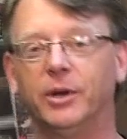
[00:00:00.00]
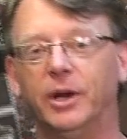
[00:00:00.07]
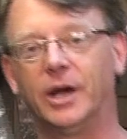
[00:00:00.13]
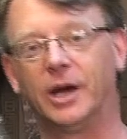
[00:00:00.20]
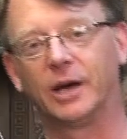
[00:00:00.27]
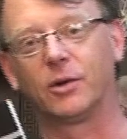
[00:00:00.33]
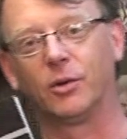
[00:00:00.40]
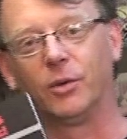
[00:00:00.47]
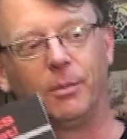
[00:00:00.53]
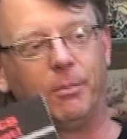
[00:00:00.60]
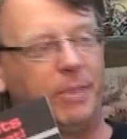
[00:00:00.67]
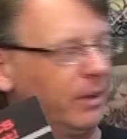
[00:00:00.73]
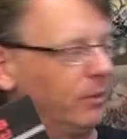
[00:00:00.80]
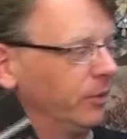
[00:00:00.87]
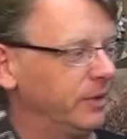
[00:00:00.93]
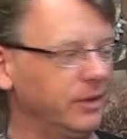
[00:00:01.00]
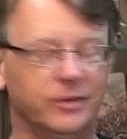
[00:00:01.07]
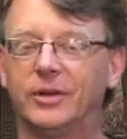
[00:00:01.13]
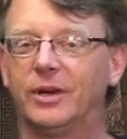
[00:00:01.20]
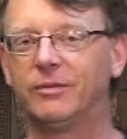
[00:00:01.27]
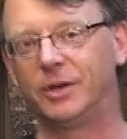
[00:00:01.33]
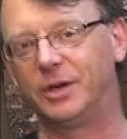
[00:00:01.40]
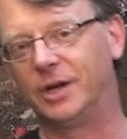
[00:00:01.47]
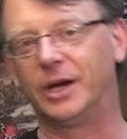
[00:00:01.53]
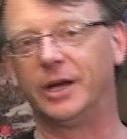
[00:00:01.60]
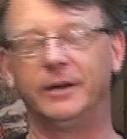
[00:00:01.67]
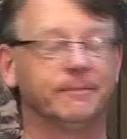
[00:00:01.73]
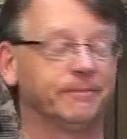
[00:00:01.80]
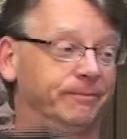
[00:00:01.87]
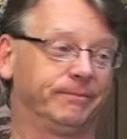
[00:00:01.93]
Been uh, going to bed with these every
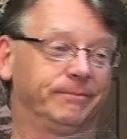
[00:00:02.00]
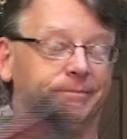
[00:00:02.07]
night.